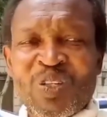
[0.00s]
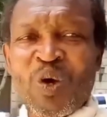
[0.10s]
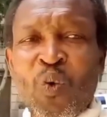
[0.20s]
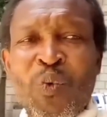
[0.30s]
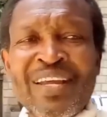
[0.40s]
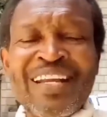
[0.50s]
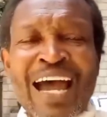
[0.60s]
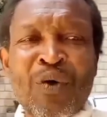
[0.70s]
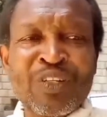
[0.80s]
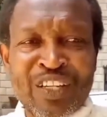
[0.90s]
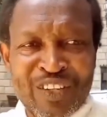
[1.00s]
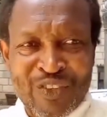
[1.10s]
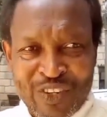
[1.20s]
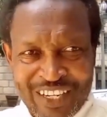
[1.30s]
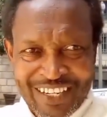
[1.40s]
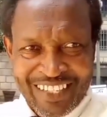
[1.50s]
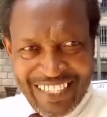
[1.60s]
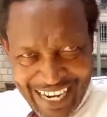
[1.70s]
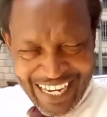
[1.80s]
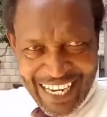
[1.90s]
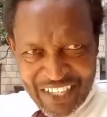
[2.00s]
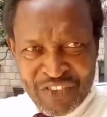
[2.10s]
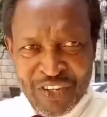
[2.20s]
So when I was on the train, I catch